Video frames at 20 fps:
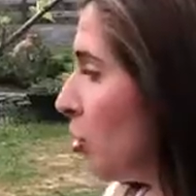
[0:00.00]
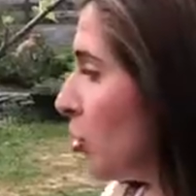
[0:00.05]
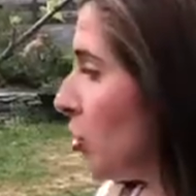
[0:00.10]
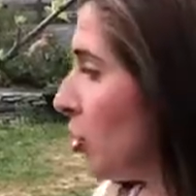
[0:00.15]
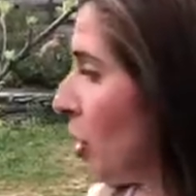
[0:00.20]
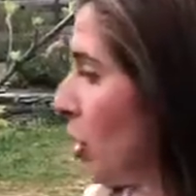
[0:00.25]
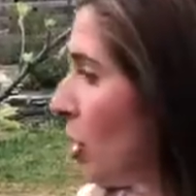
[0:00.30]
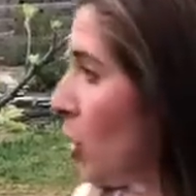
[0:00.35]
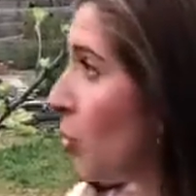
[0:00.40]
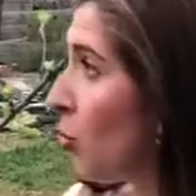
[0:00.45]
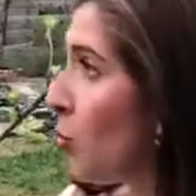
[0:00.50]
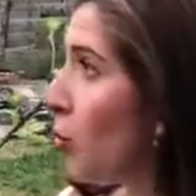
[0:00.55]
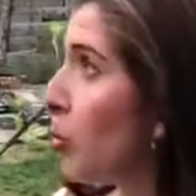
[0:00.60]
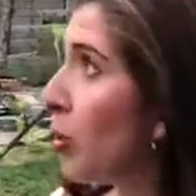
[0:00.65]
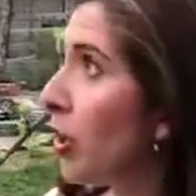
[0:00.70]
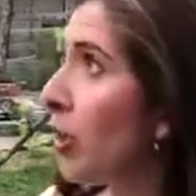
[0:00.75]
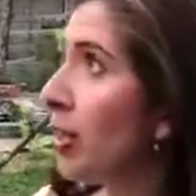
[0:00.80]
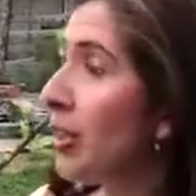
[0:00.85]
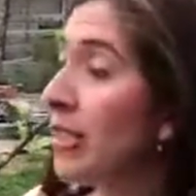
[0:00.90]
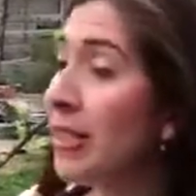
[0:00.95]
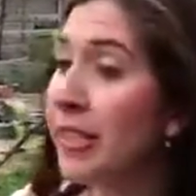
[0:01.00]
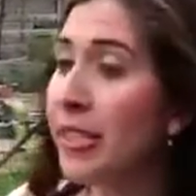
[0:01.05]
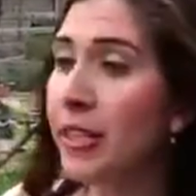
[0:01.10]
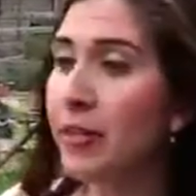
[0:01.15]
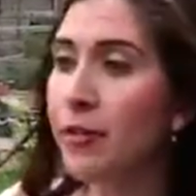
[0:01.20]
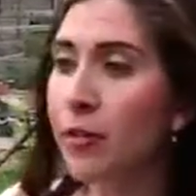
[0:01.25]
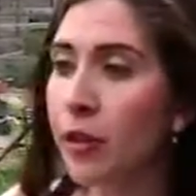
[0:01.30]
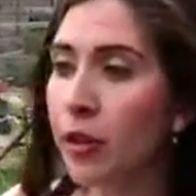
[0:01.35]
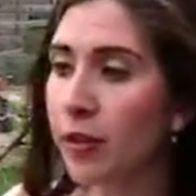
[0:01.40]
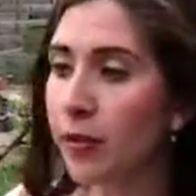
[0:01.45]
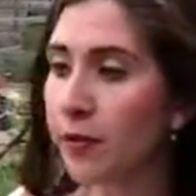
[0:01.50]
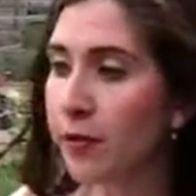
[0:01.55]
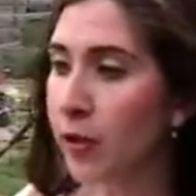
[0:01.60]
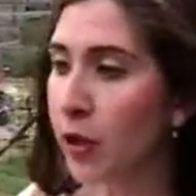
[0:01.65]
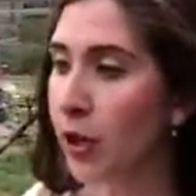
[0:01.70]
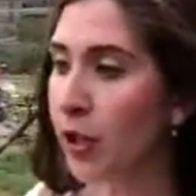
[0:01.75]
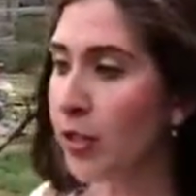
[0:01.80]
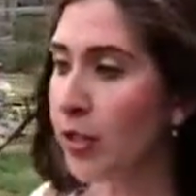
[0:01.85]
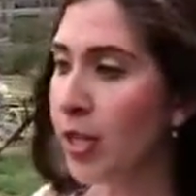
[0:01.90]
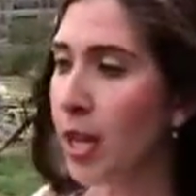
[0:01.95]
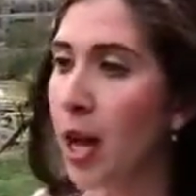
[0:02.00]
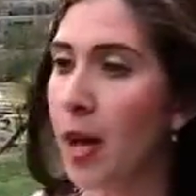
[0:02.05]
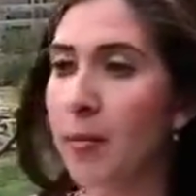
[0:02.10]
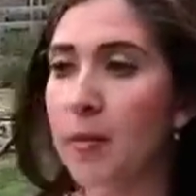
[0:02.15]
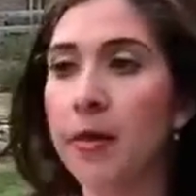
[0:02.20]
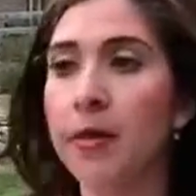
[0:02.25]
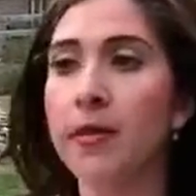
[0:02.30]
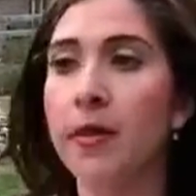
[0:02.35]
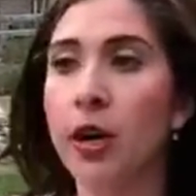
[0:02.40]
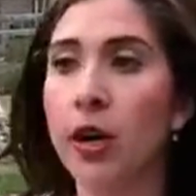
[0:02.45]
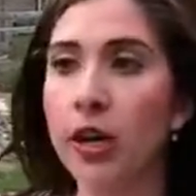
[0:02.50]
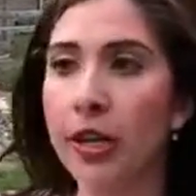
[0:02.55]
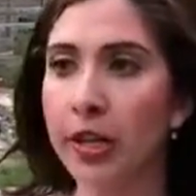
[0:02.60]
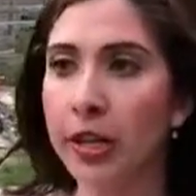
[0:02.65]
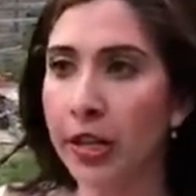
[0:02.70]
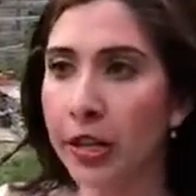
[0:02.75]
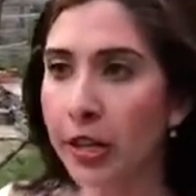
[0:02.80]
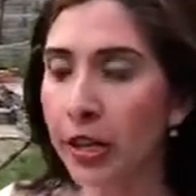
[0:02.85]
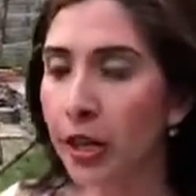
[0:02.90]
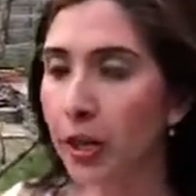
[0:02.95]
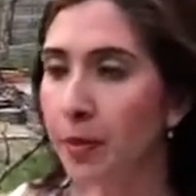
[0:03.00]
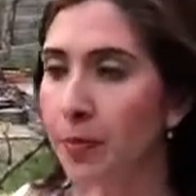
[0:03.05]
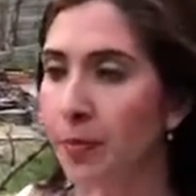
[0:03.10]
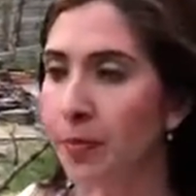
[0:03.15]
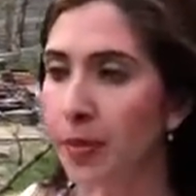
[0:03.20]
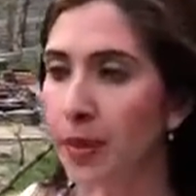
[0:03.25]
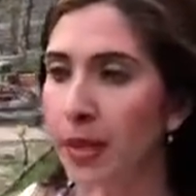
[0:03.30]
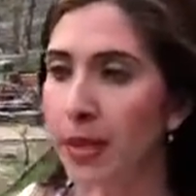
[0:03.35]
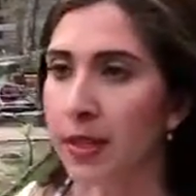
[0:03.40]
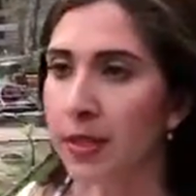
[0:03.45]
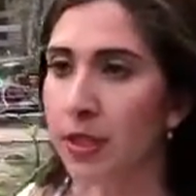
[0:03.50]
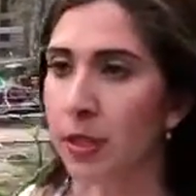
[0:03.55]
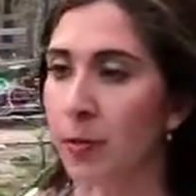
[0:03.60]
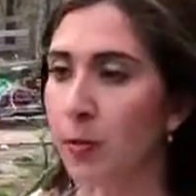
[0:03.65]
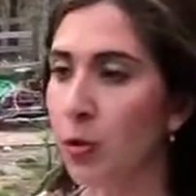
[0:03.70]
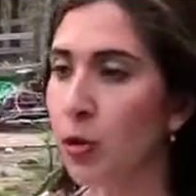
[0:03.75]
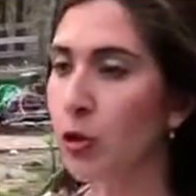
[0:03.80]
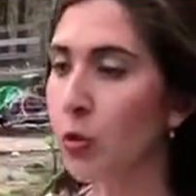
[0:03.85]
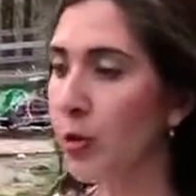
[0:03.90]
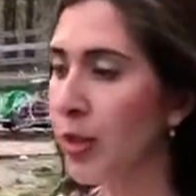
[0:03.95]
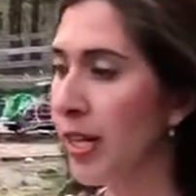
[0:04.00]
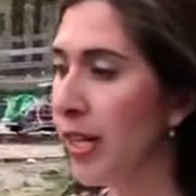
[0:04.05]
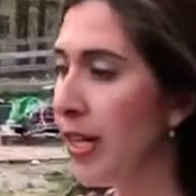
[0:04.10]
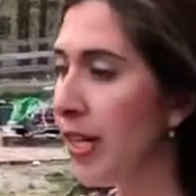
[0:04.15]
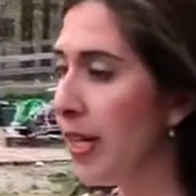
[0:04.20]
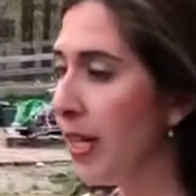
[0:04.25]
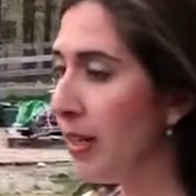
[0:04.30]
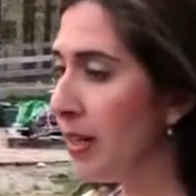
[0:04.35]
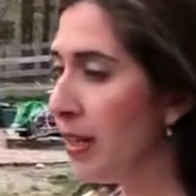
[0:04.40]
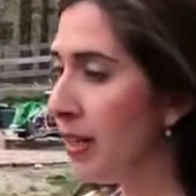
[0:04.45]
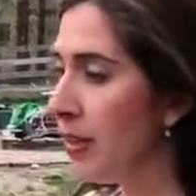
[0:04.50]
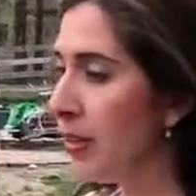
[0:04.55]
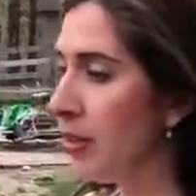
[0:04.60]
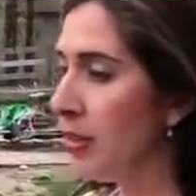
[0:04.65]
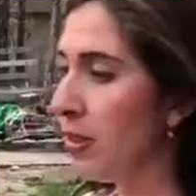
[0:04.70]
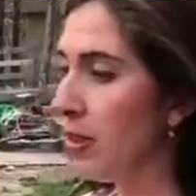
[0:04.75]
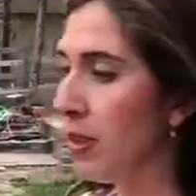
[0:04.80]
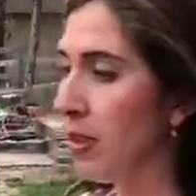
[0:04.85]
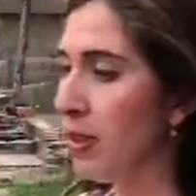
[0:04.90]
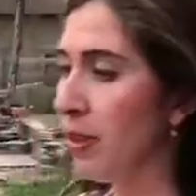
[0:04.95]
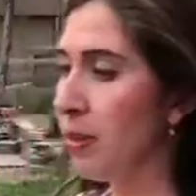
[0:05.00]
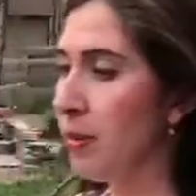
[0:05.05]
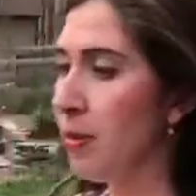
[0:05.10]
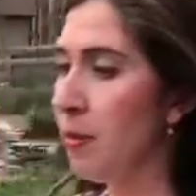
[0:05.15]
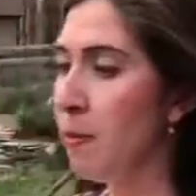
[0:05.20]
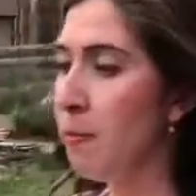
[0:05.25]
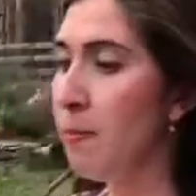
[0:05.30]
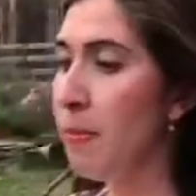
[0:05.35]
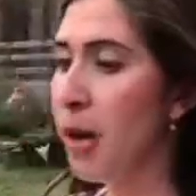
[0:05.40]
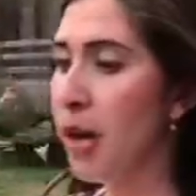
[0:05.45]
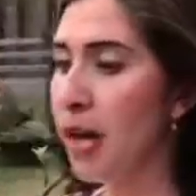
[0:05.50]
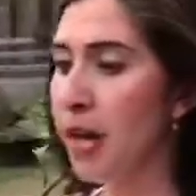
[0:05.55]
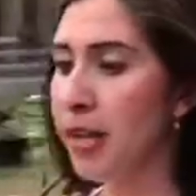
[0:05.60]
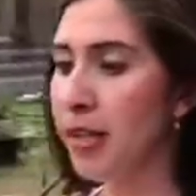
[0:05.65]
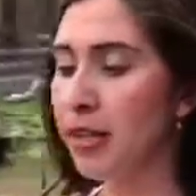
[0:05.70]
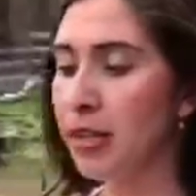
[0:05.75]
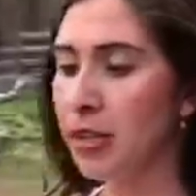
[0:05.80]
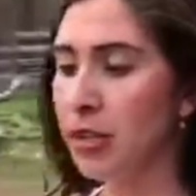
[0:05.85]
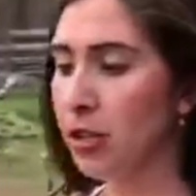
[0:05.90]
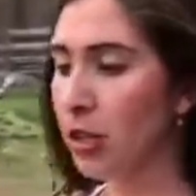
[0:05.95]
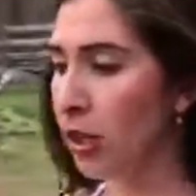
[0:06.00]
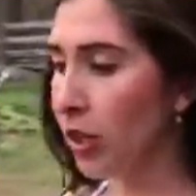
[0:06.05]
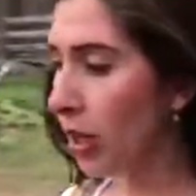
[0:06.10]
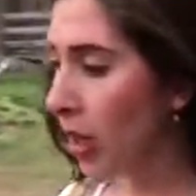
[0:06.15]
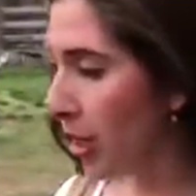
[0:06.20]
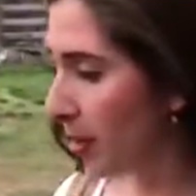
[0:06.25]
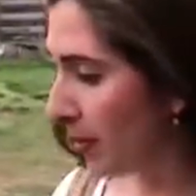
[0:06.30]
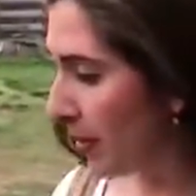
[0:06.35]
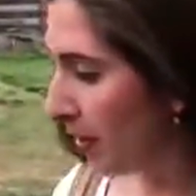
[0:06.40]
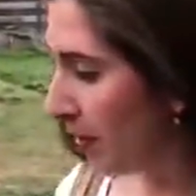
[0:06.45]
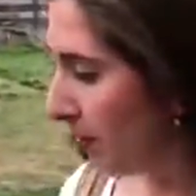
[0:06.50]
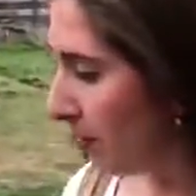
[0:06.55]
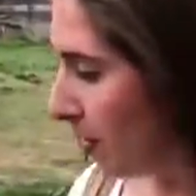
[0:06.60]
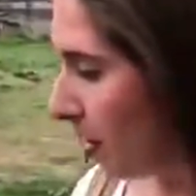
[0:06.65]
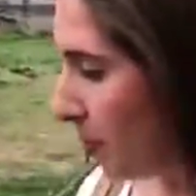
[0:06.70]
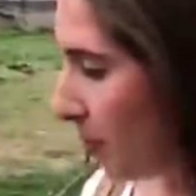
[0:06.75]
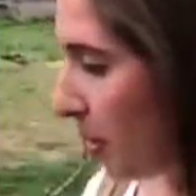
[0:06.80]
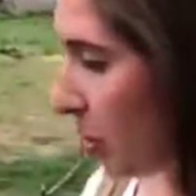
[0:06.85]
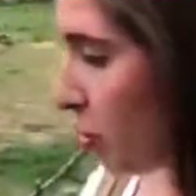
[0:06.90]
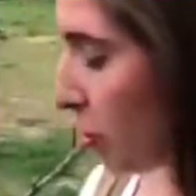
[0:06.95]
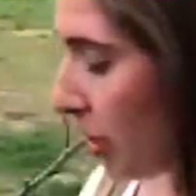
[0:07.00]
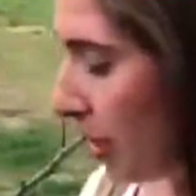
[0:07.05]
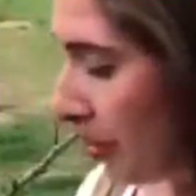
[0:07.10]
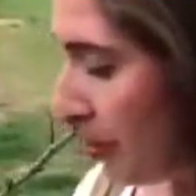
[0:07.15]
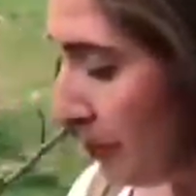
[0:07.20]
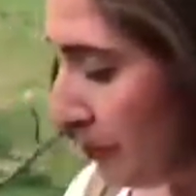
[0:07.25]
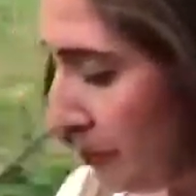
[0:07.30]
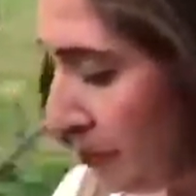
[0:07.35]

So we're gonna see for the first time of our year, some green buds start coming from the tree.